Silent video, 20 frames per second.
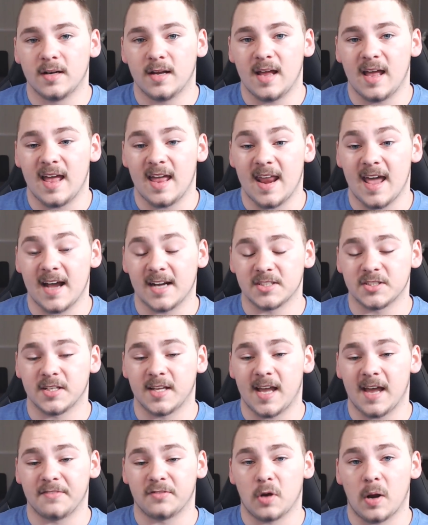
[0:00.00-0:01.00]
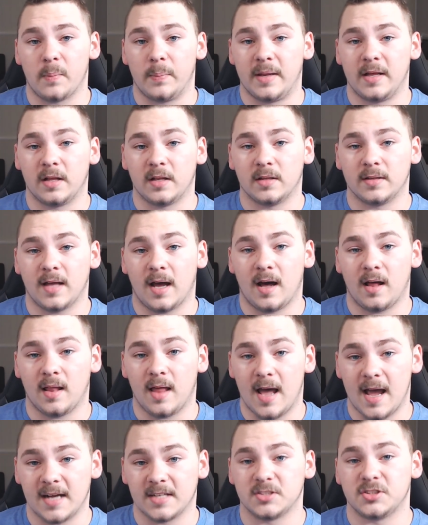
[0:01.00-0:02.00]
and actually after I'm healed, I'll
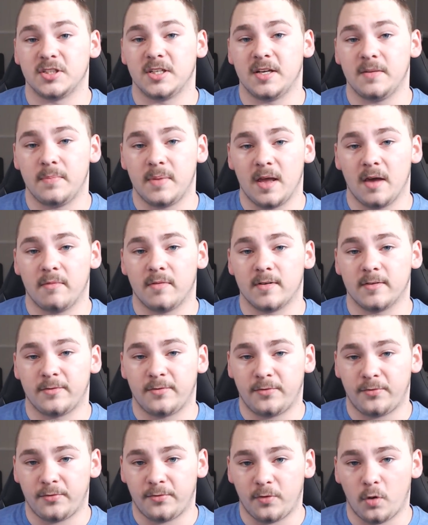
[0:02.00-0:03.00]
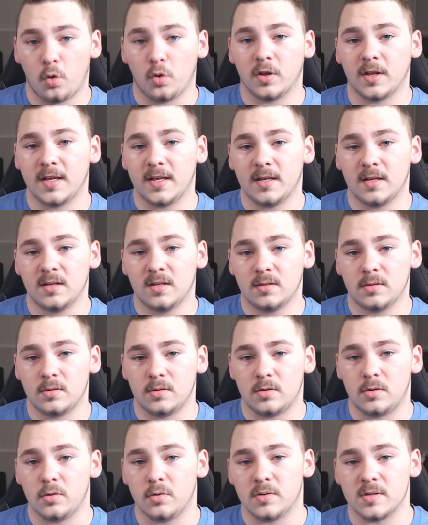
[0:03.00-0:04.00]
actually be able to fully
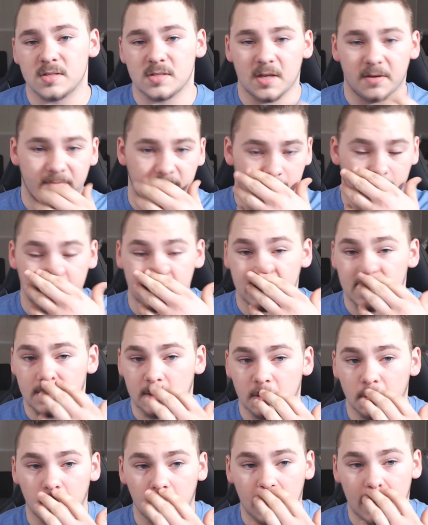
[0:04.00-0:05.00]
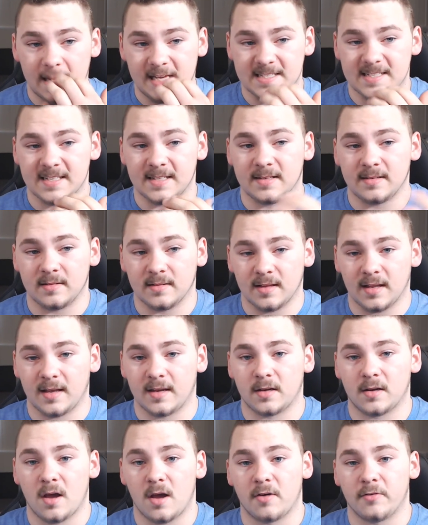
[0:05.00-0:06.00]
do the stuff I like to do, as in like
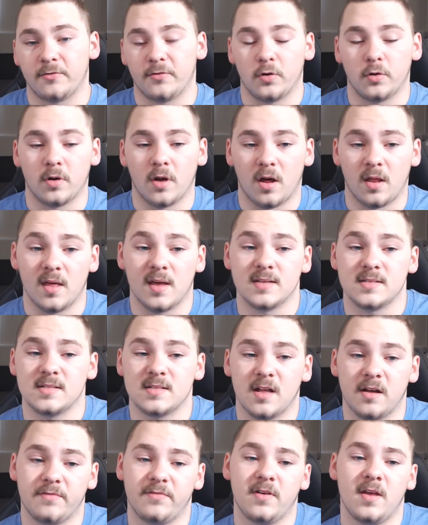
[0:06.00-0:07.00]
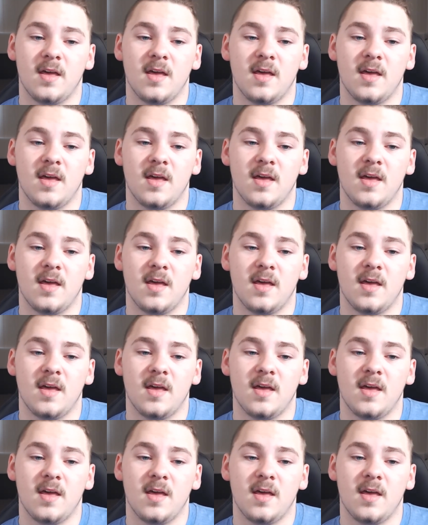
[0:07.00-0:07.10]
kung fu and all that stuff.